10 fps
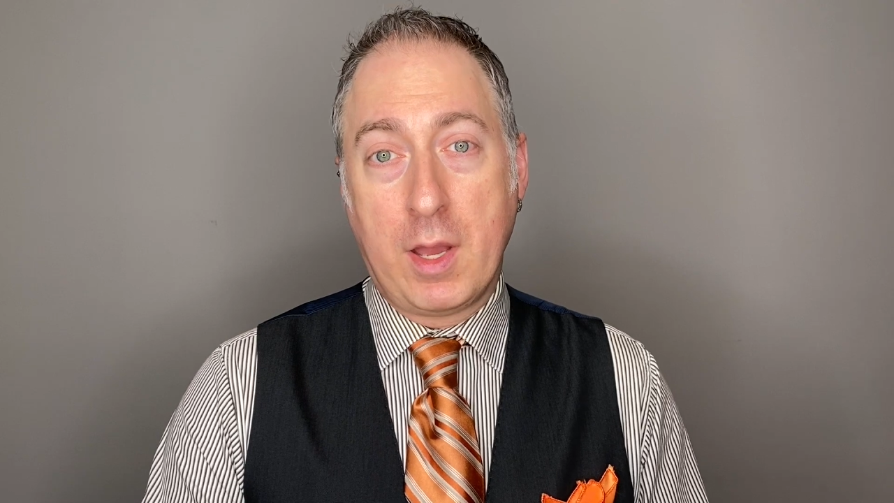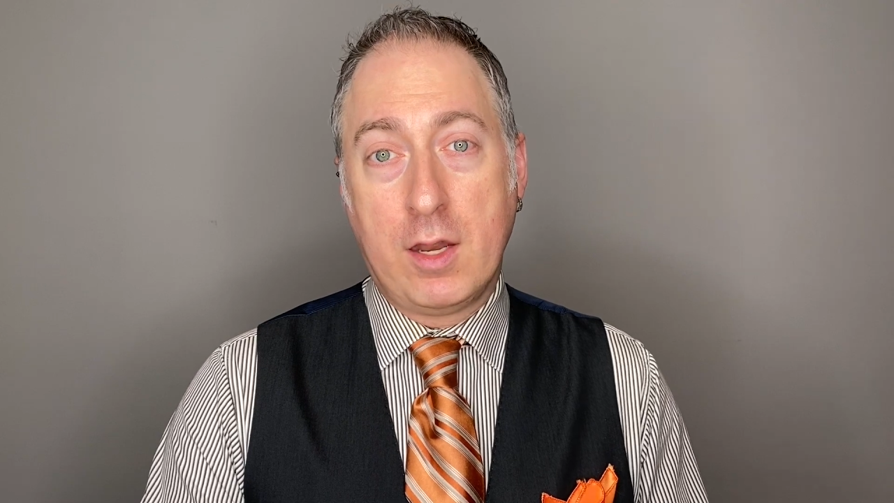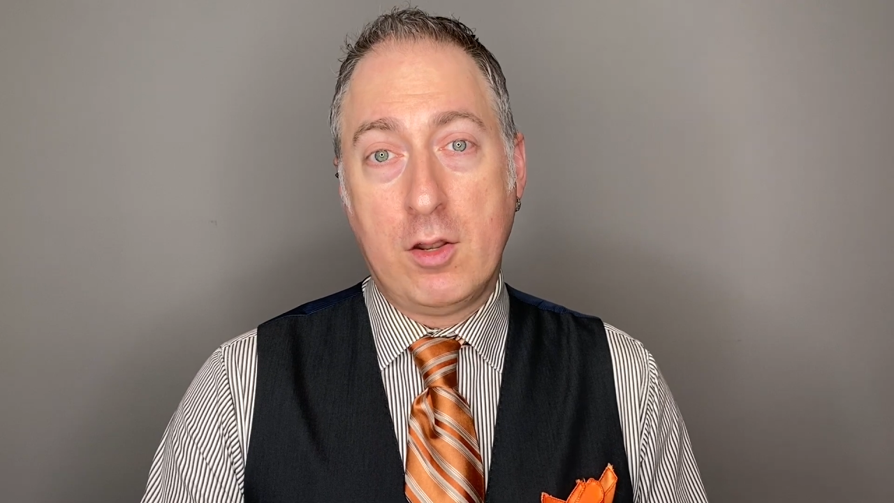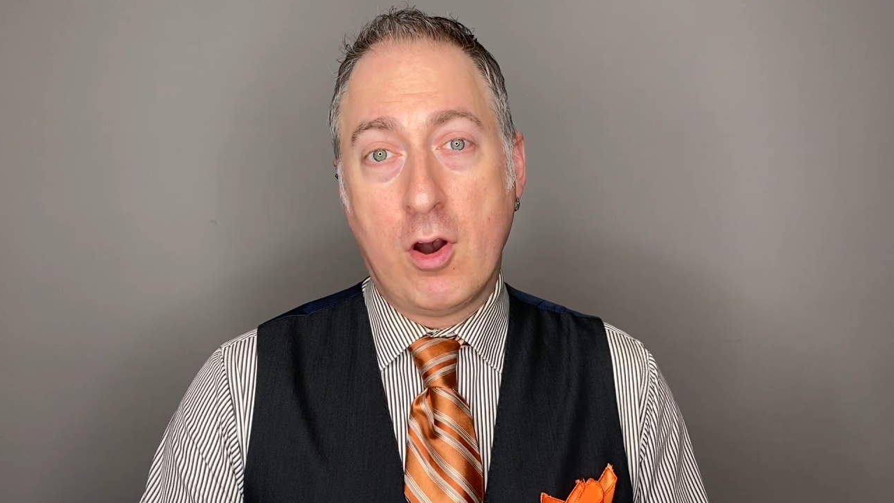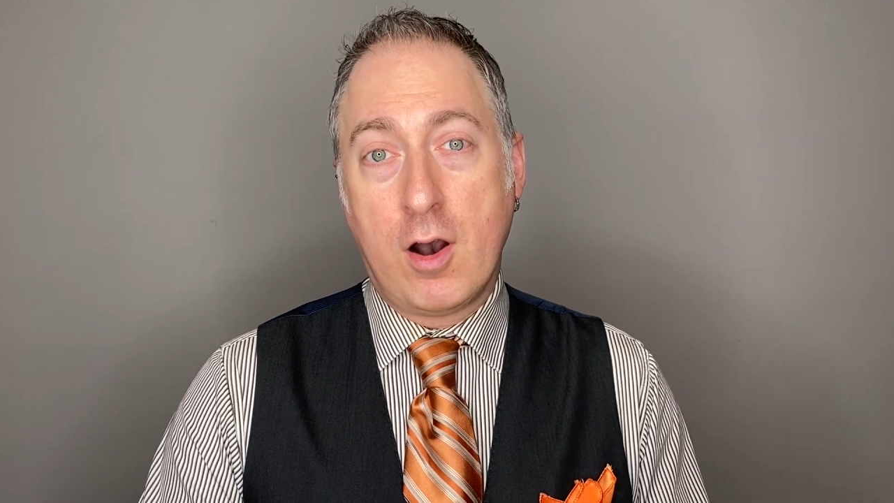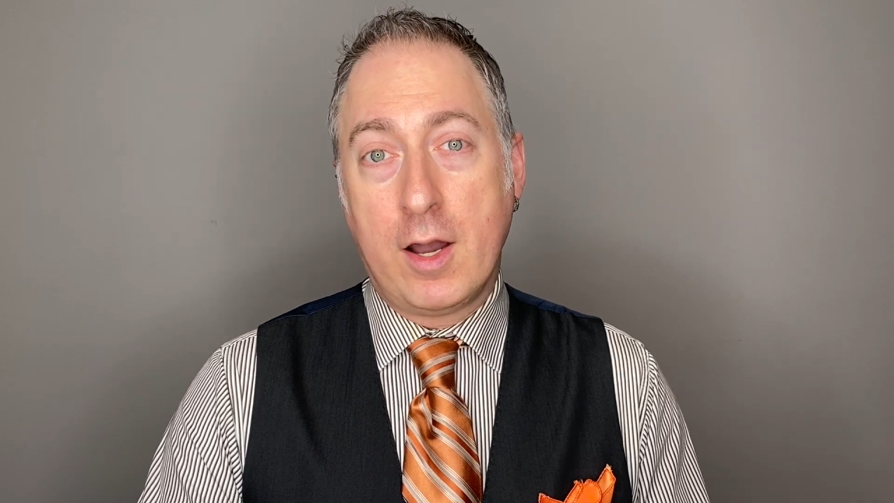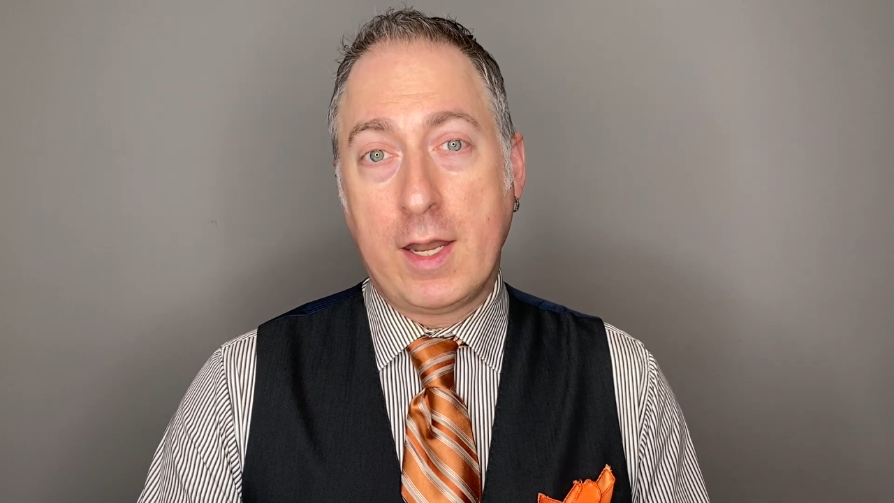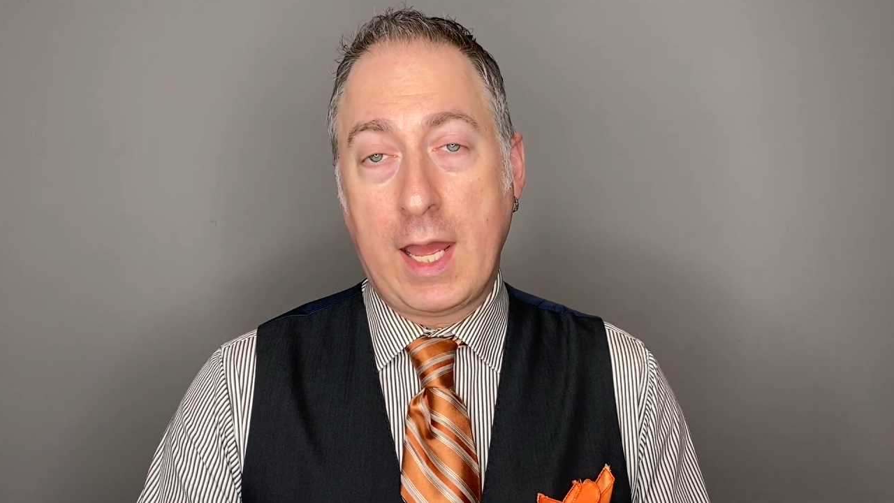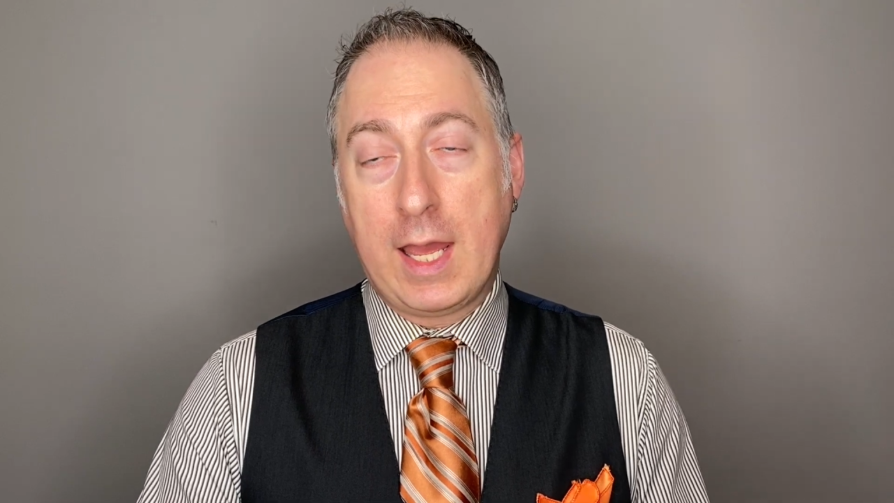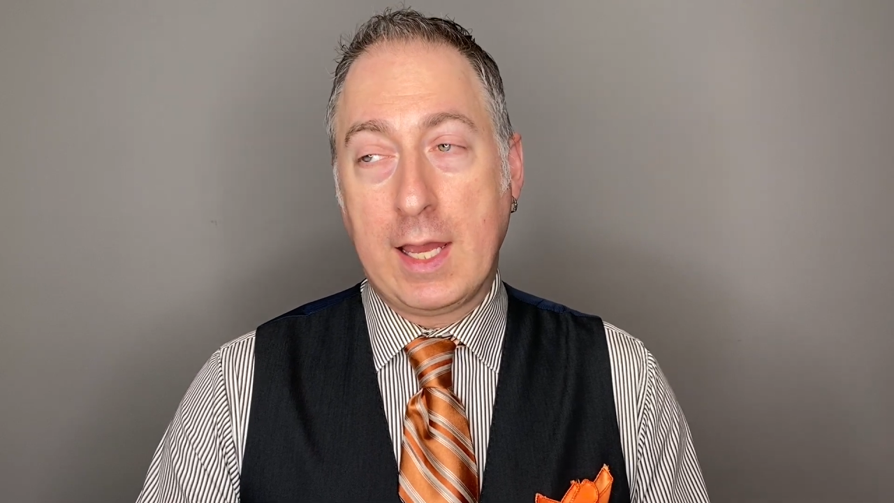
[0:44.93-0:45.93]
and
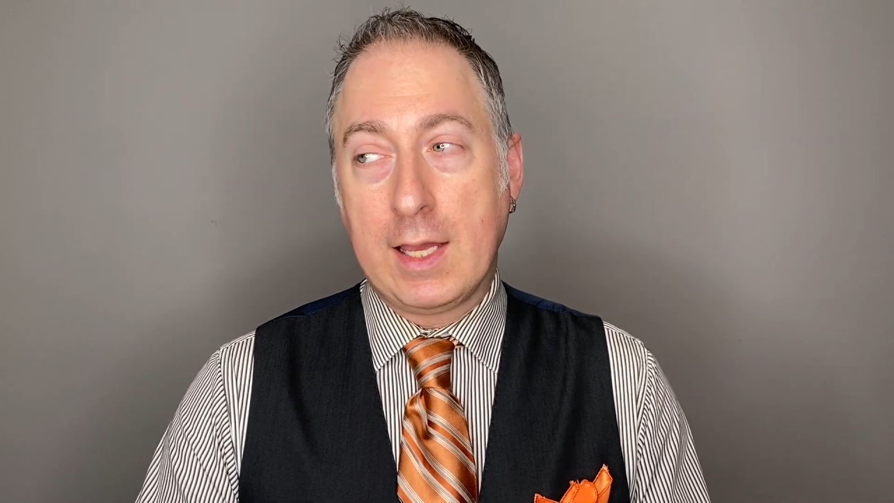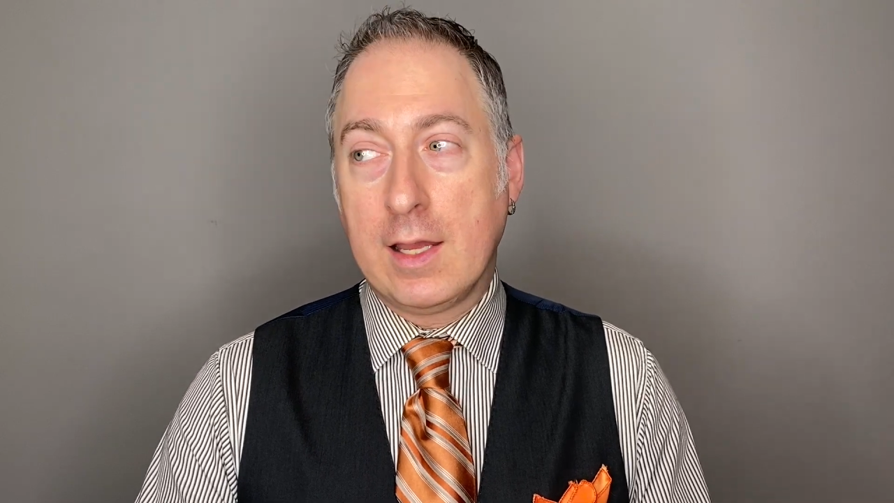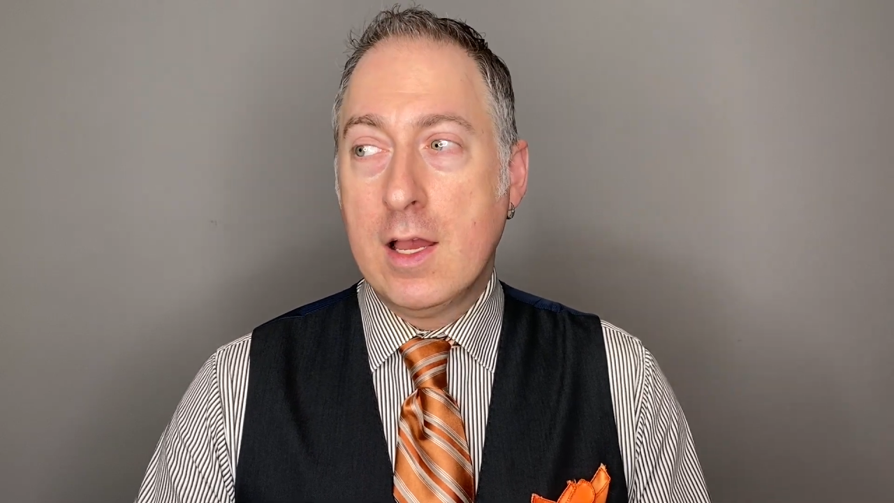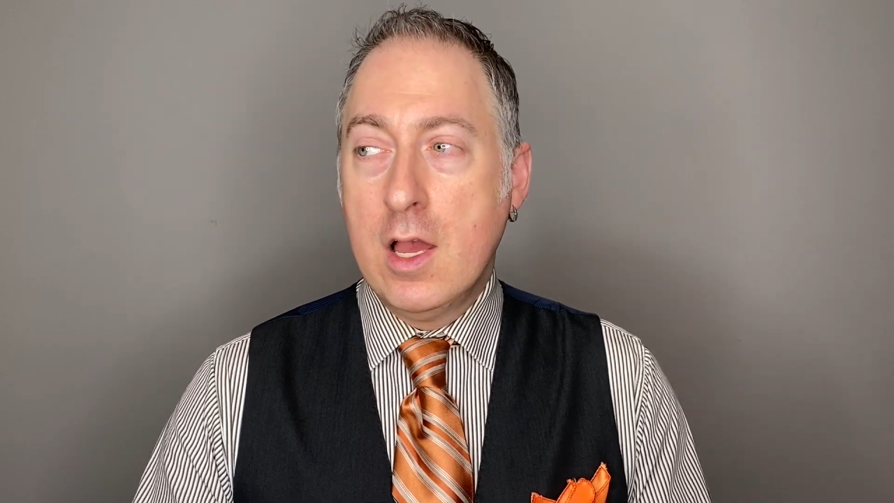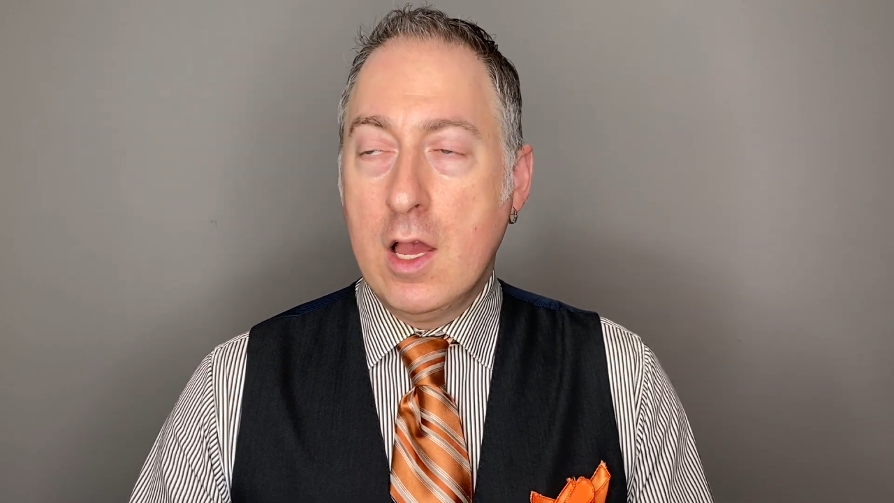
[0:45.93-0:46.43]
not a